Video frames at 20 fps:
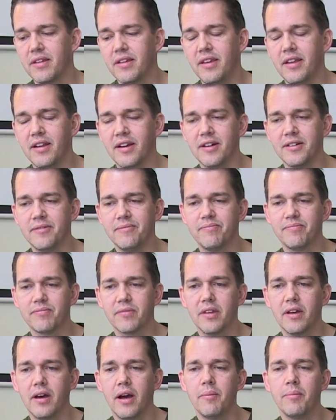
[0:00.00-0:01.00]
You know,
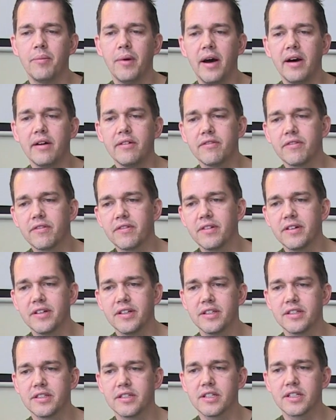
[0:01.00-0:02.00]
above
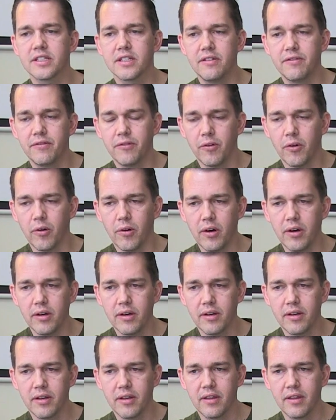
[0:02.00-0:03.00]

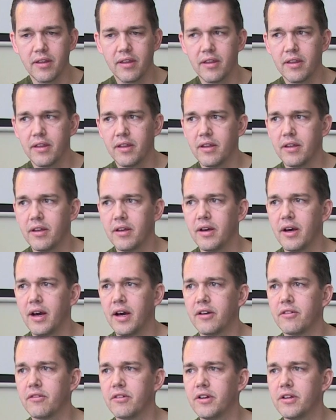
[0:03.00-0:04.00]

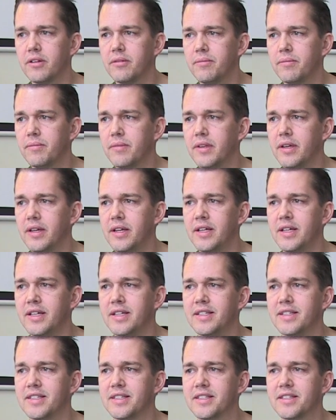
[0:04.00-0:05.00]
6400
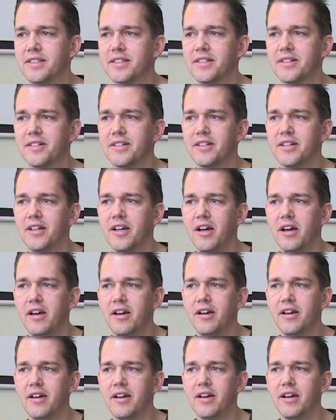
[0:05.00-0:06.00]
is,
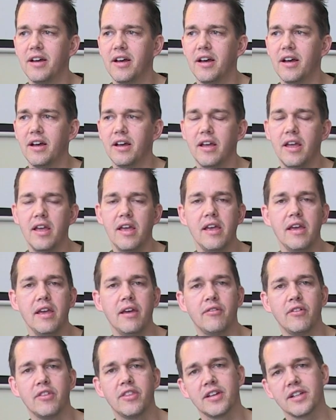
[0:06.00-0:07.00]

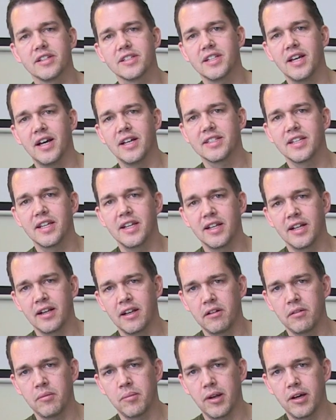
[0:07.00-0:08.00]
everything starts getting a
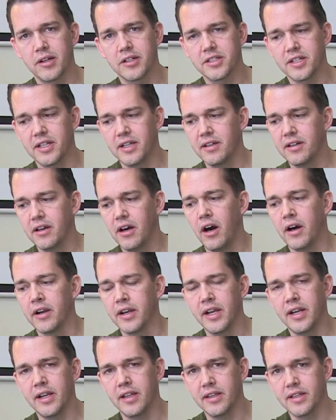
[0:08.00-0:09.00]
little blotchy on
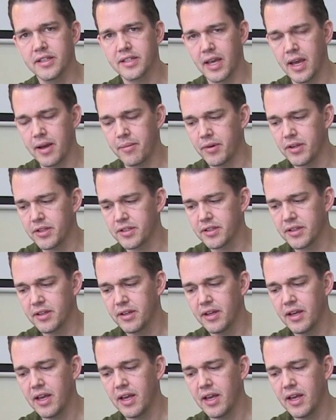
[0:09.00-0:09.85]
any of these cameras.